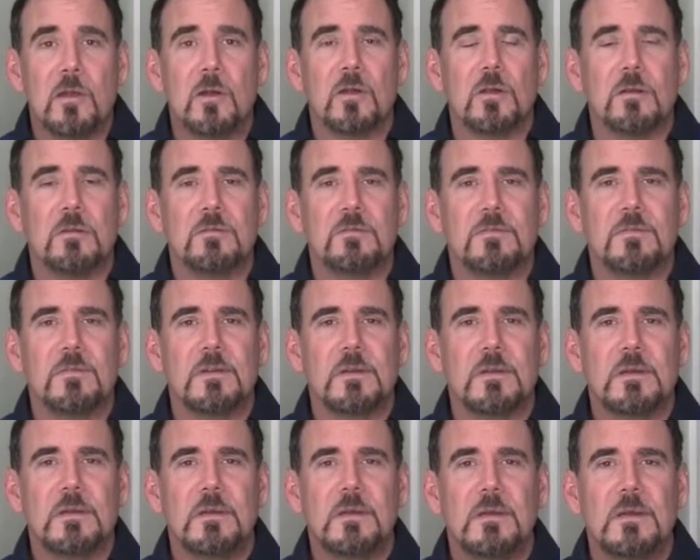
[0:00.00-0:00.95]
curve.
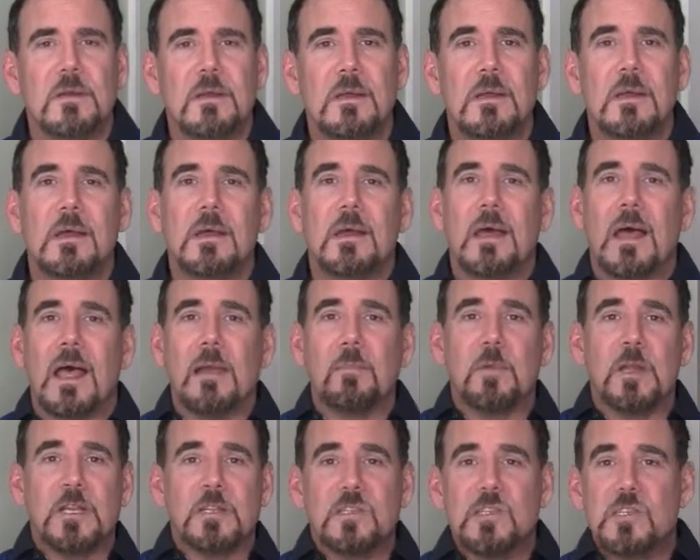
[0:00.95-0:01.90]
I'm
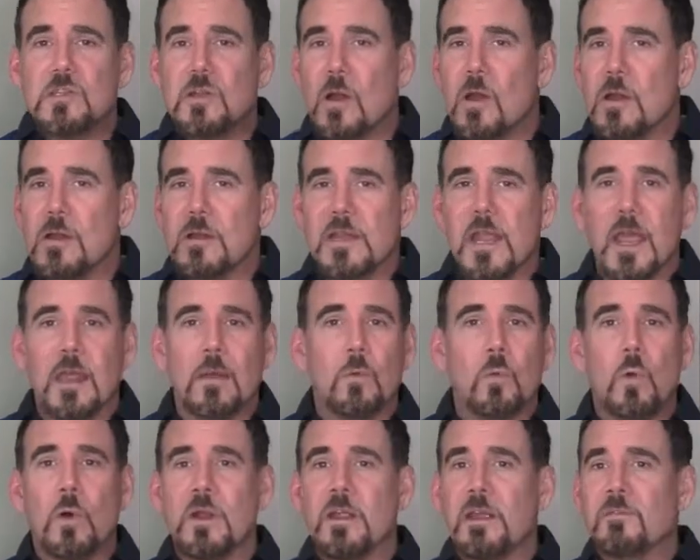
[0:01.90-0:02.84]
going to start
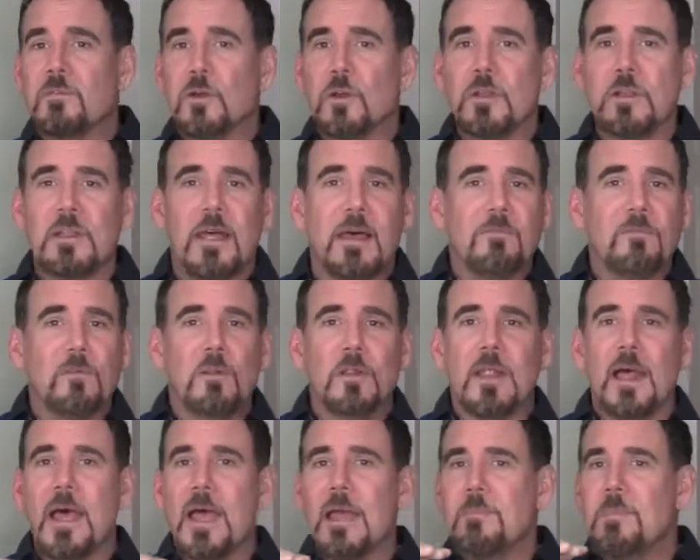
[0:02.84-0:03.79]
at whatever
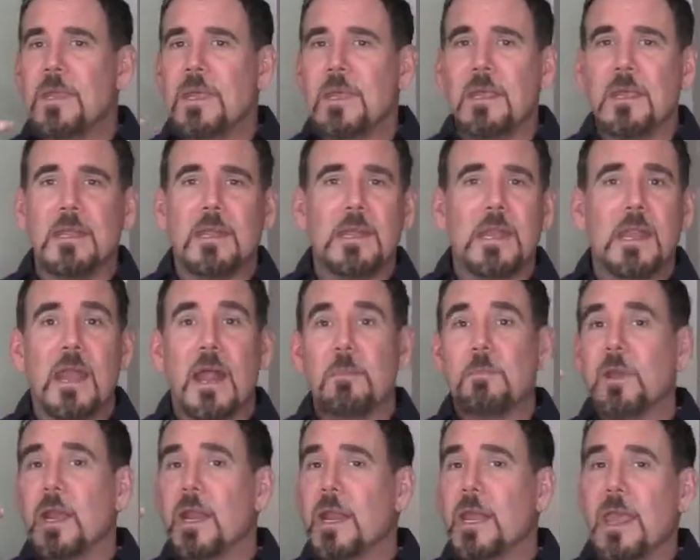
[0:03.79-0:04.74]
level I'm in and
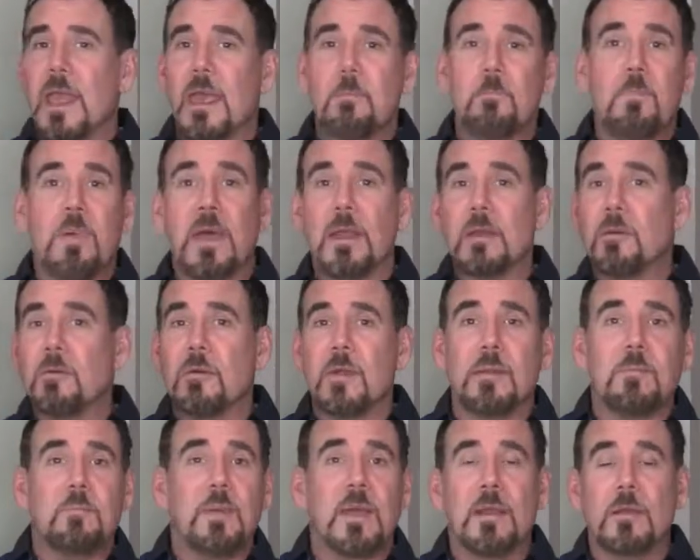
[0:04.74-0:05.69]
I'm going to get better
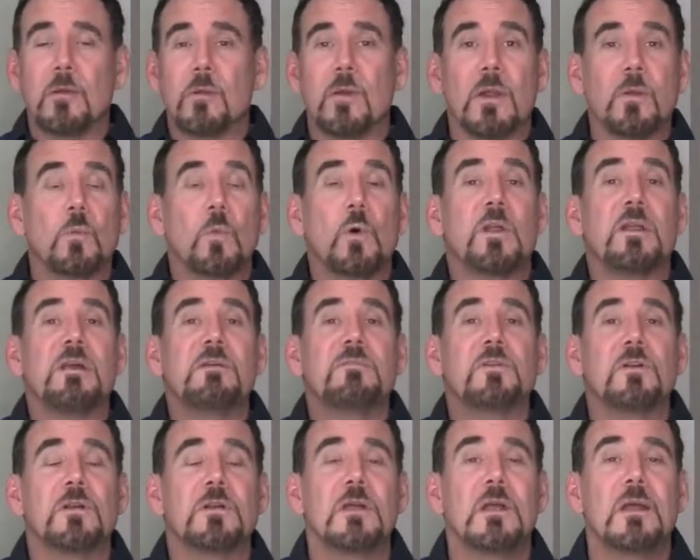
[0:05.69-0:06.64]
and better at
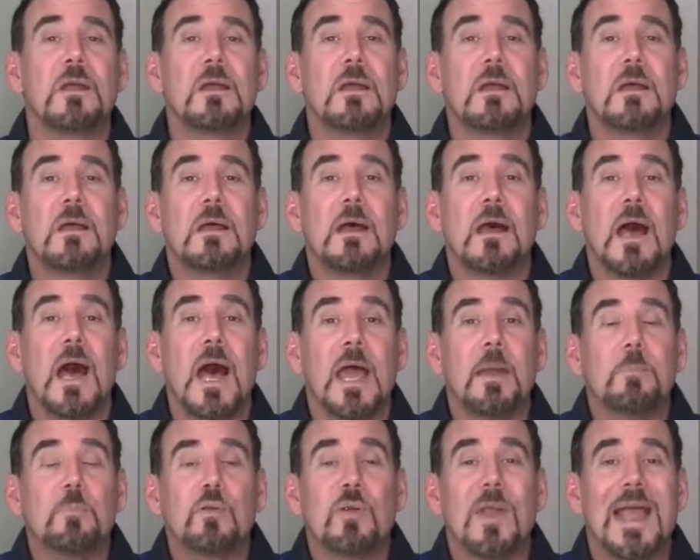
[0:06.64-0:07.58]
whatever
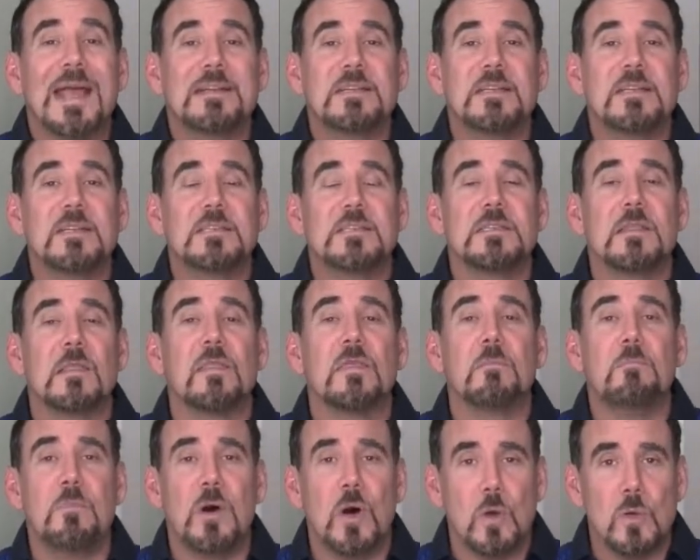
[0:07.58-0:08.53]
I practice
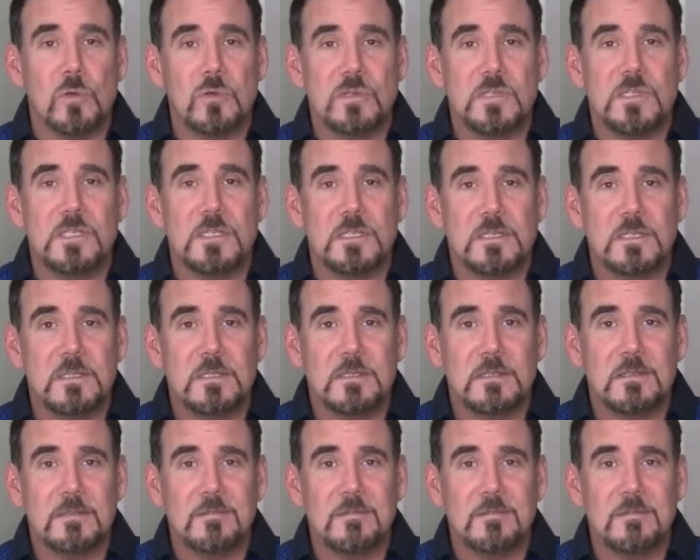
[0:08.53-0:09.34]
the most.